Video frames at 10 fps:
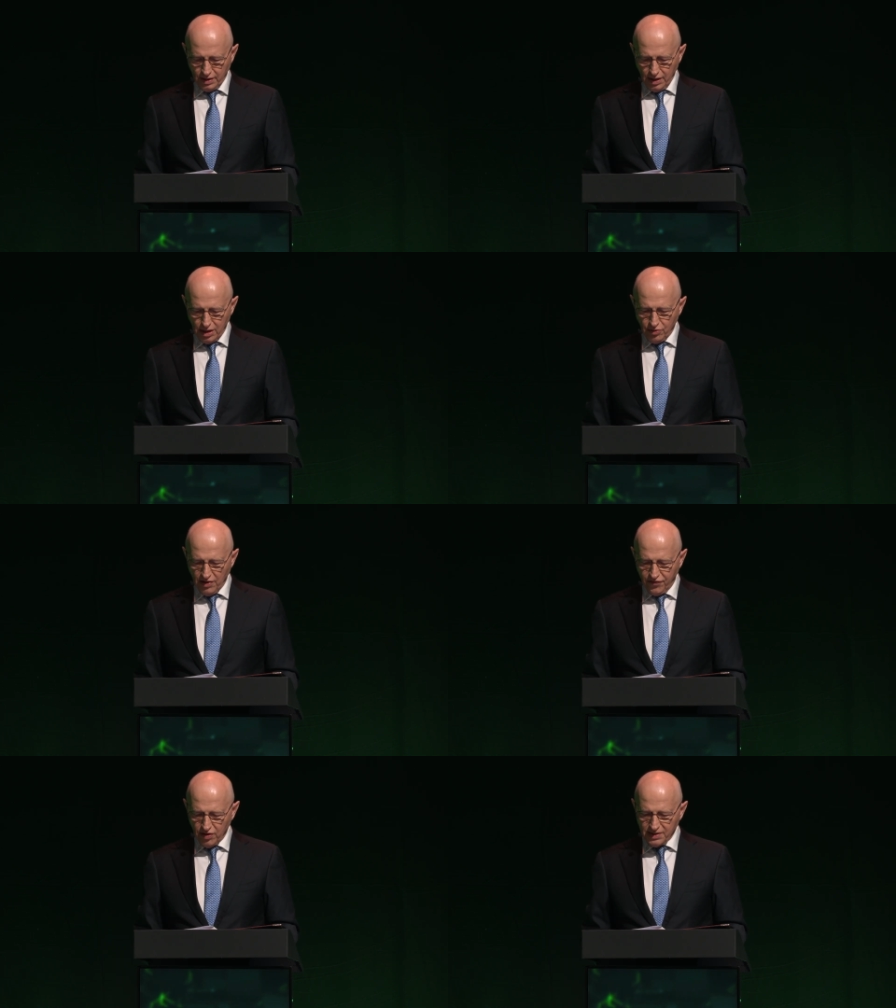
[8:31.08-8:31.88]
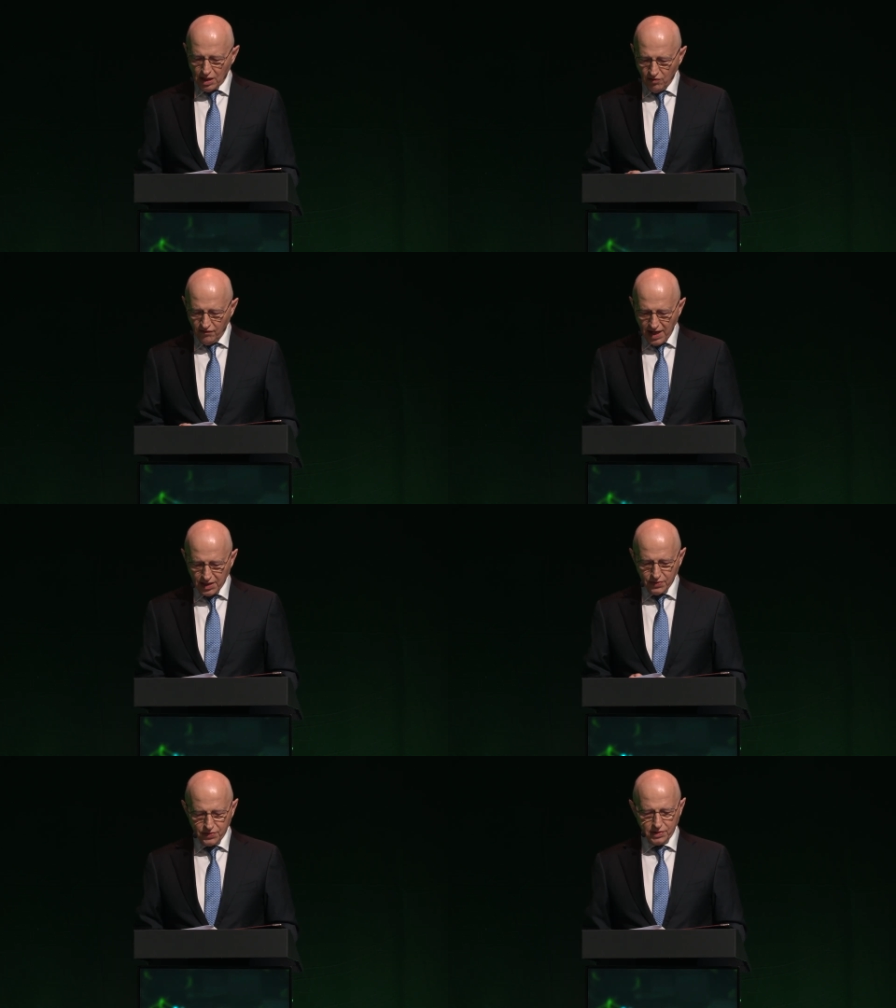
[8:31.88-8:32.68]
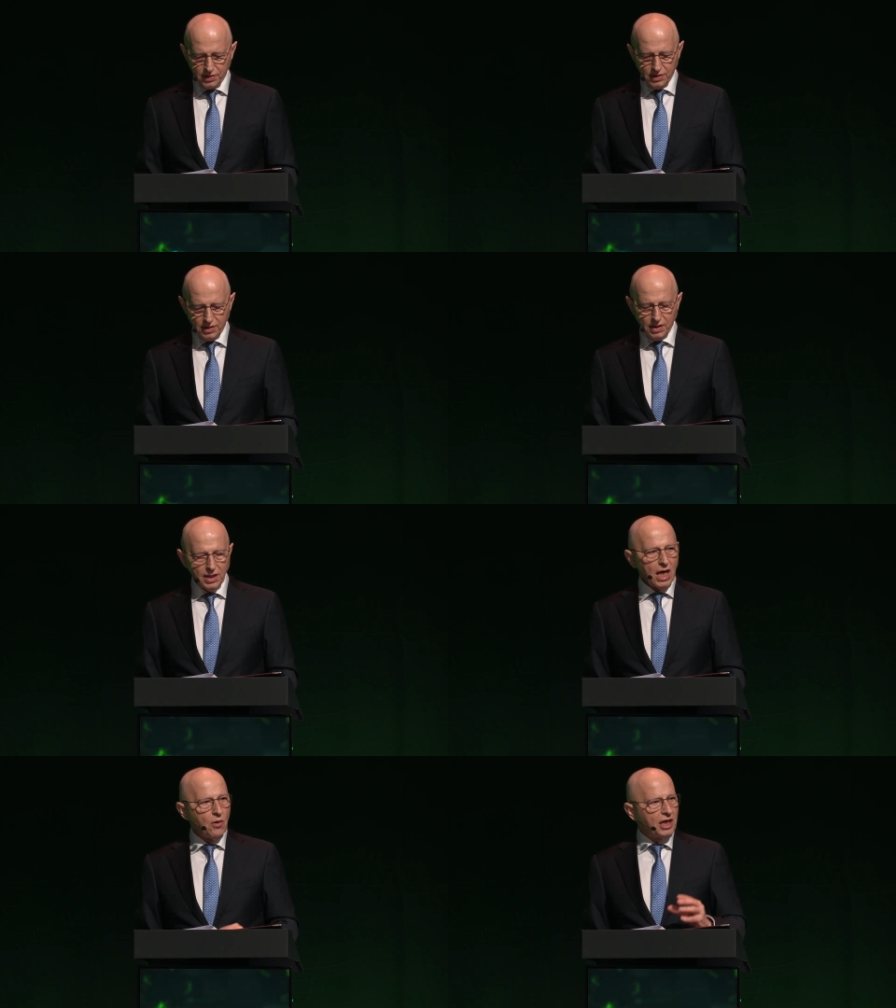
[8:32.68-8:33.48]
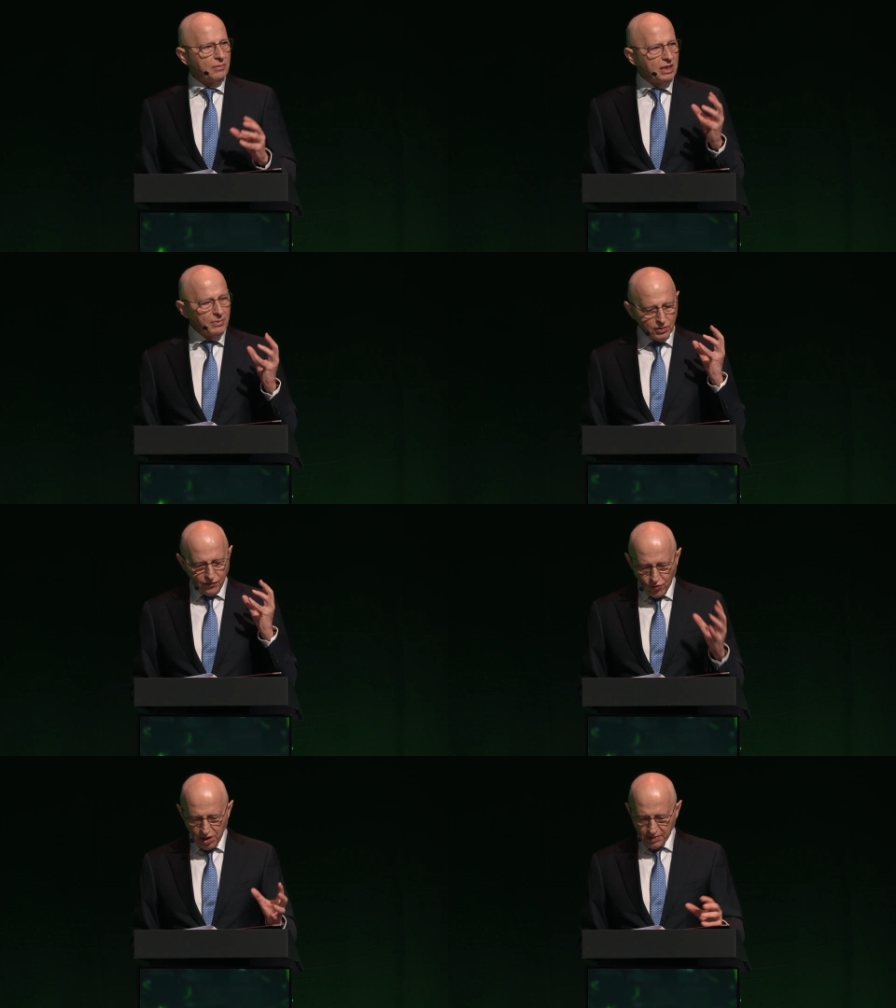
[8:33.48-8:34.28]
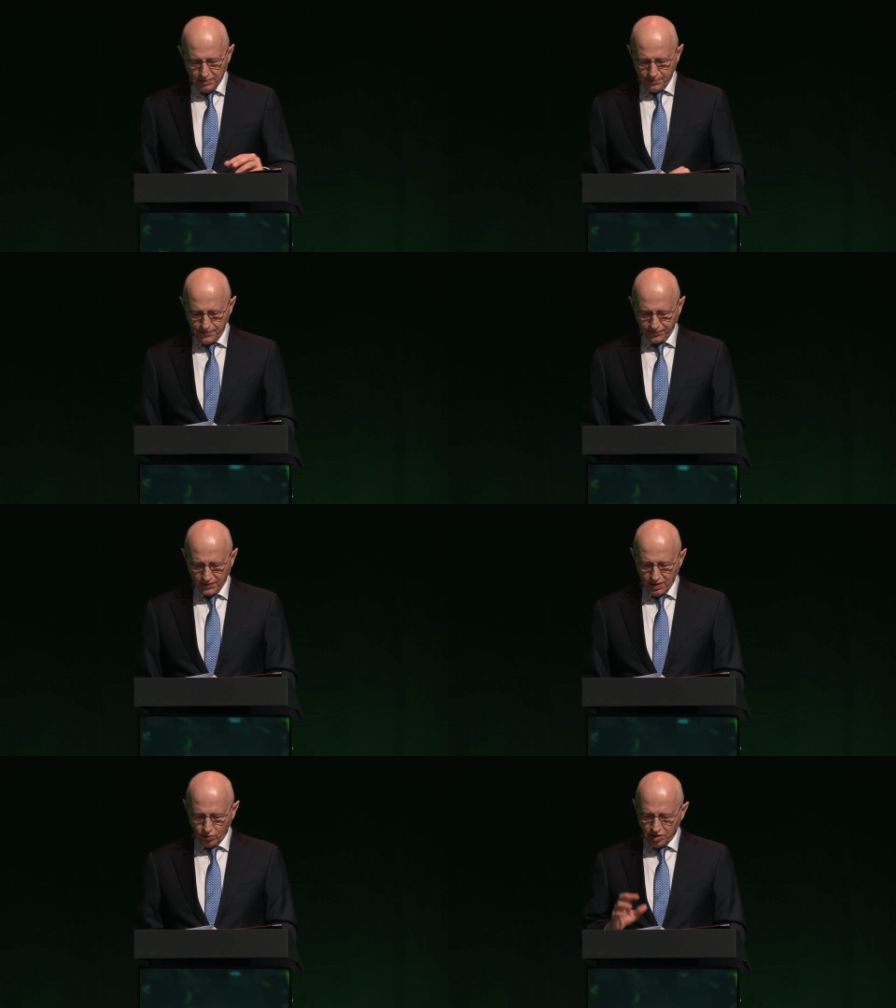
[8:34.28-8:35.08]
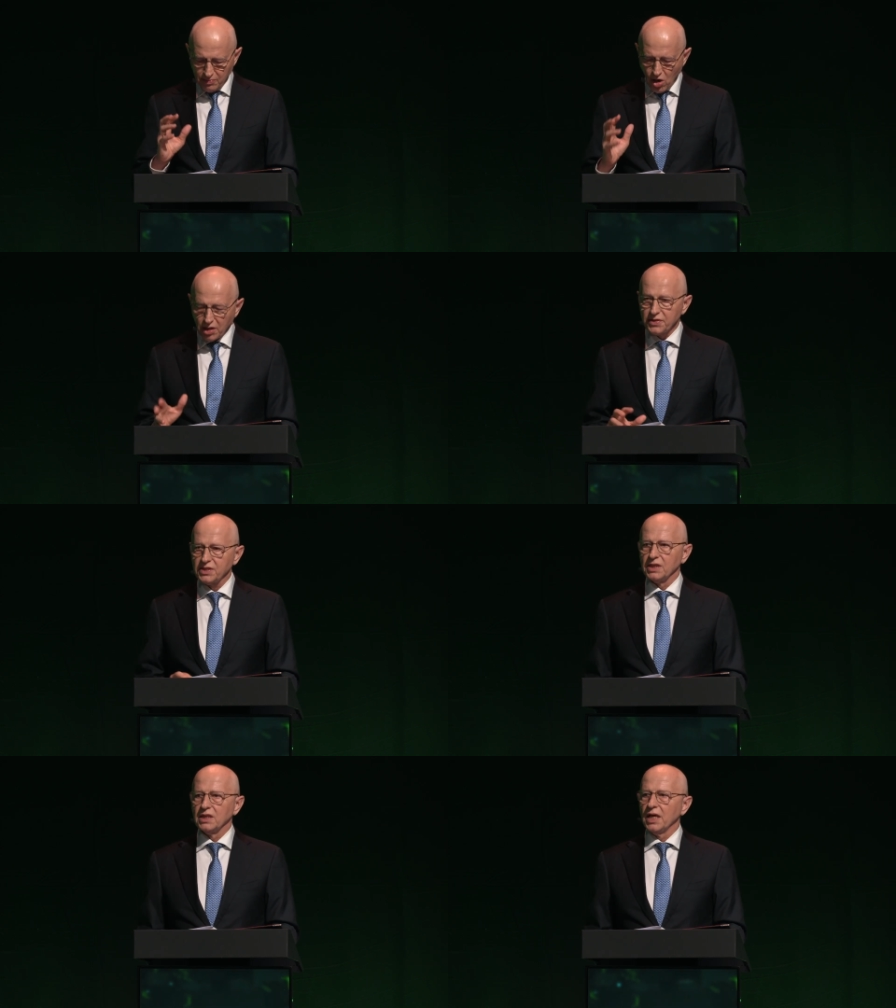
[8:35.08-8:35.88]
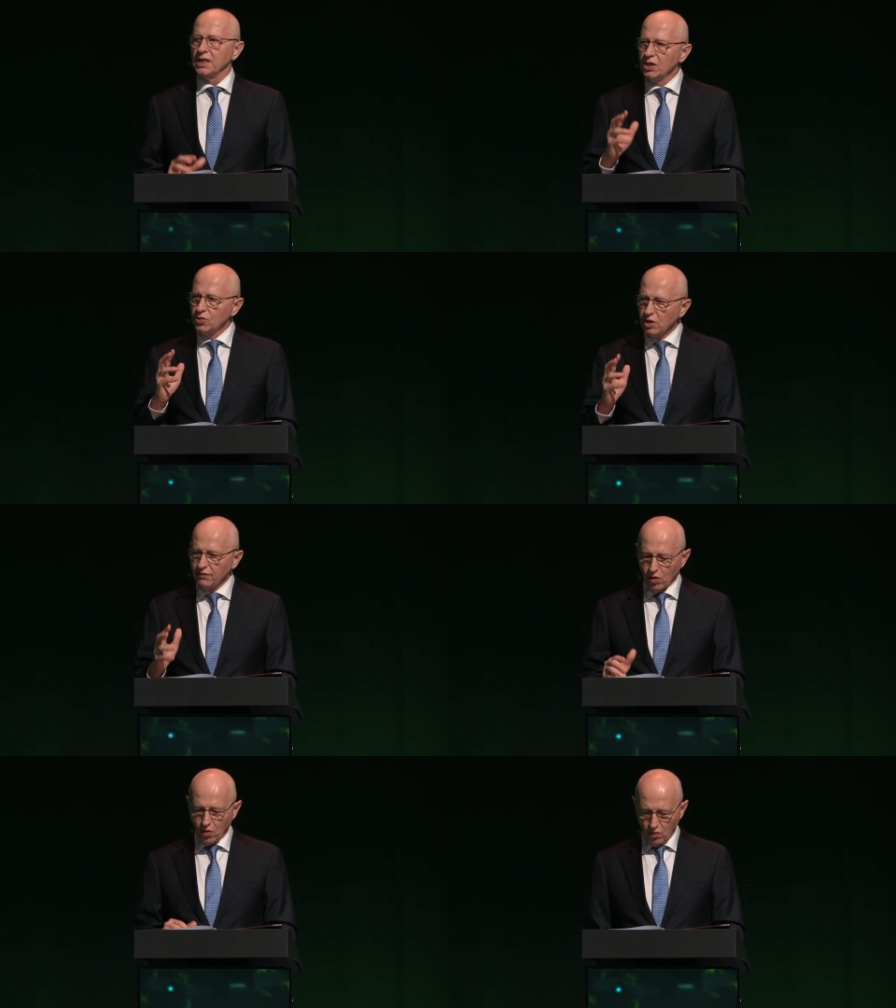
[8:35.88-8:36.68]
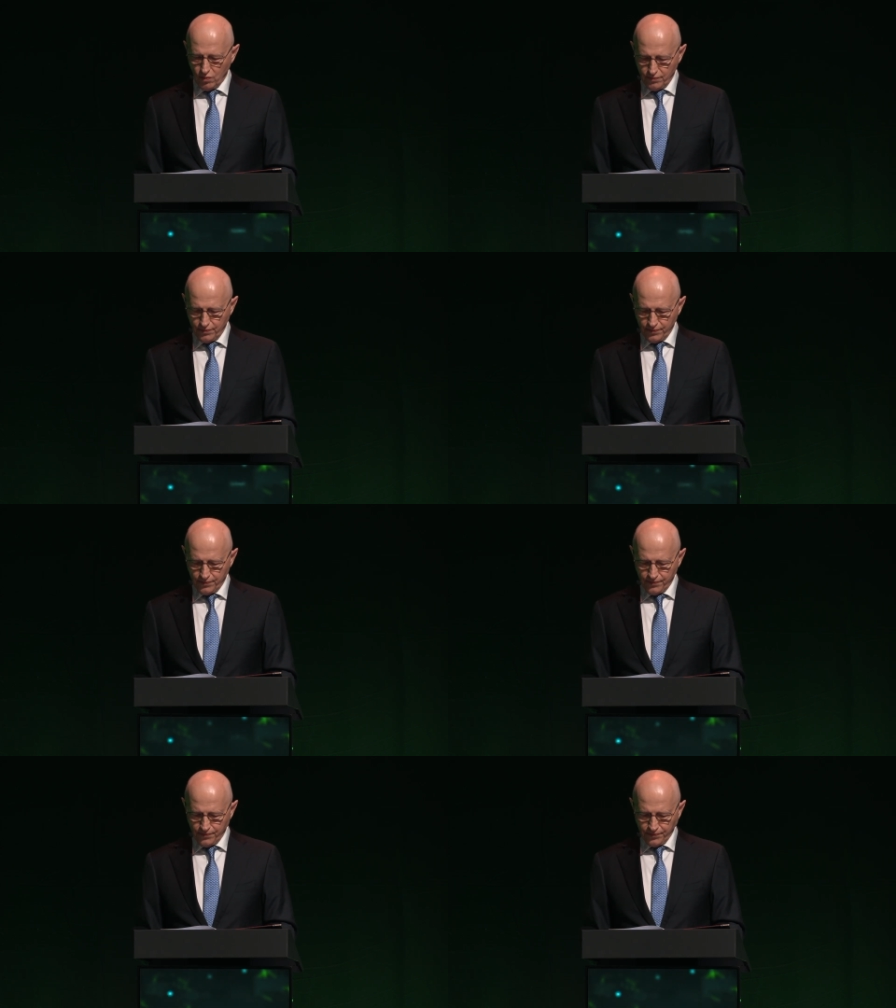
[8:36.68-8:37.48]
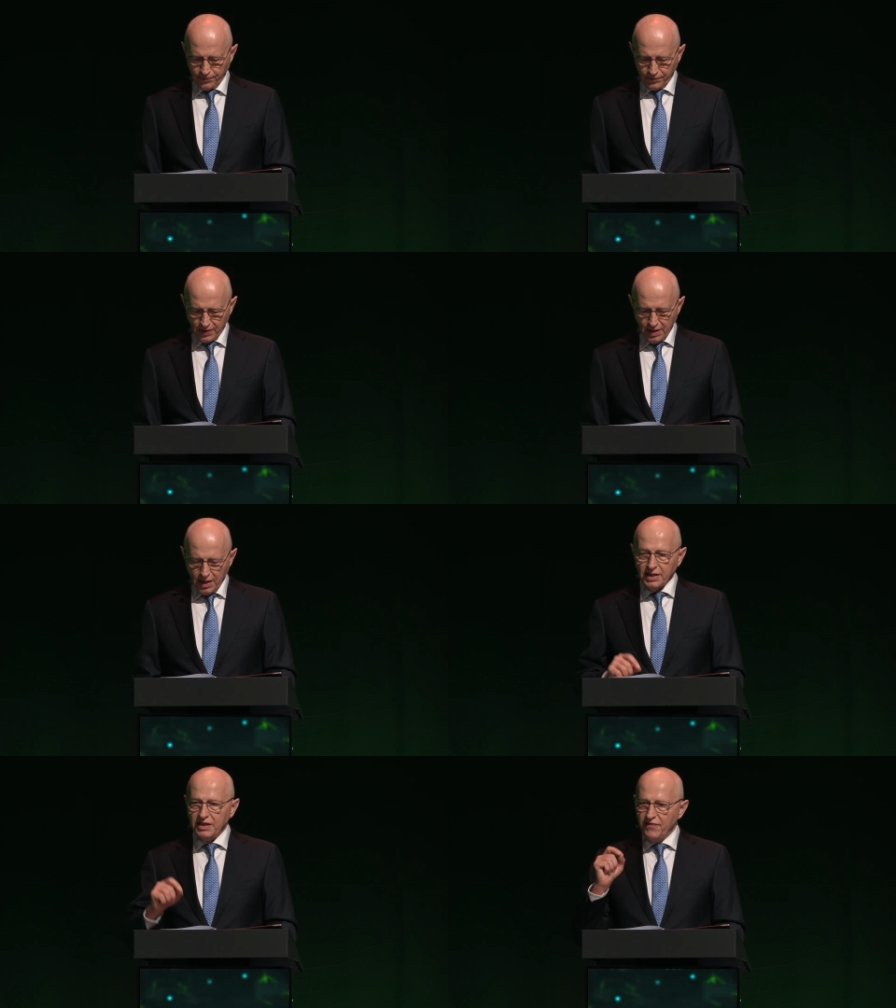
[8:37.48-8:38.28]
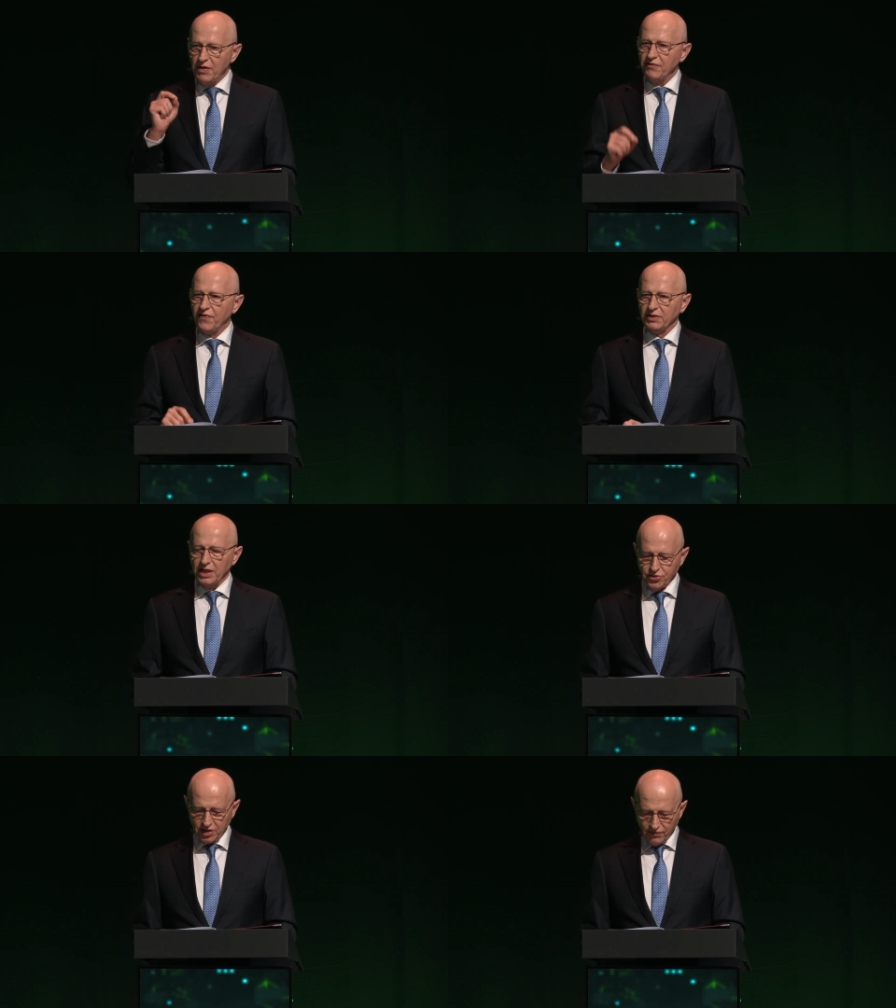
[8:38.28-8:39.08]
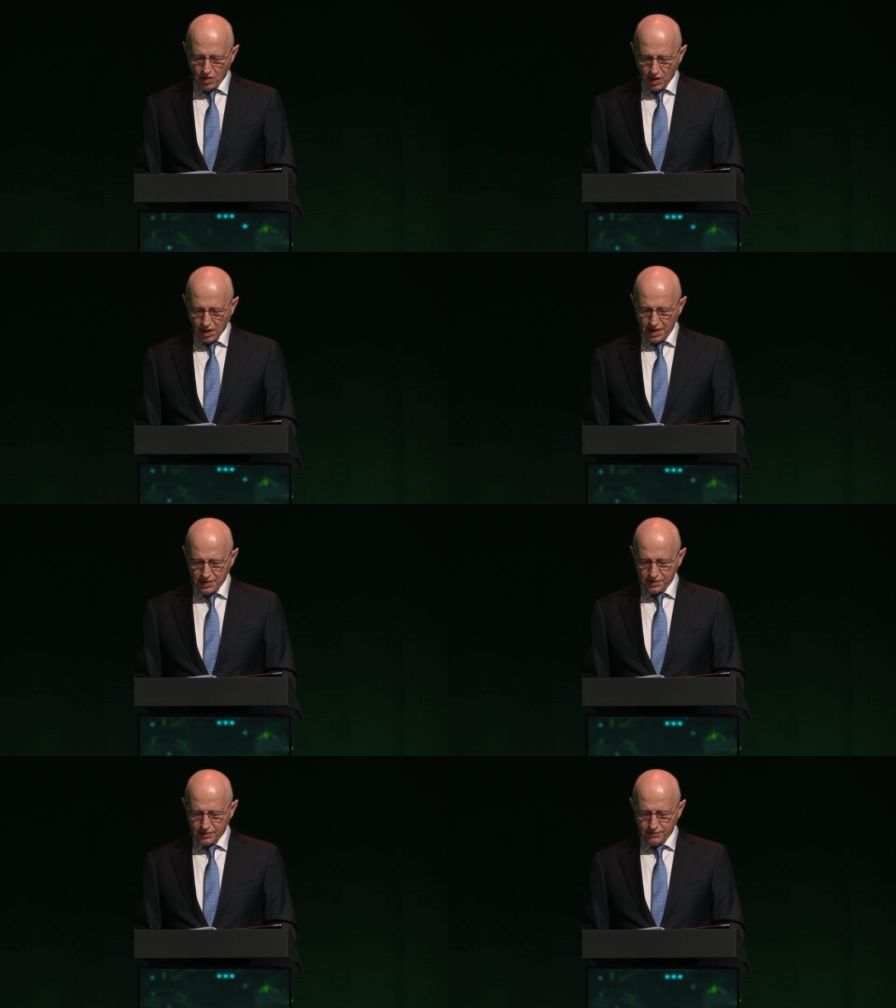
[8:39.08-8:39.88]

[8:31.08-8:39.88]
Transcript: It reaffirms our values, our commitment to freedom, to democracy, and the rule of law, the very foundation of our alliance.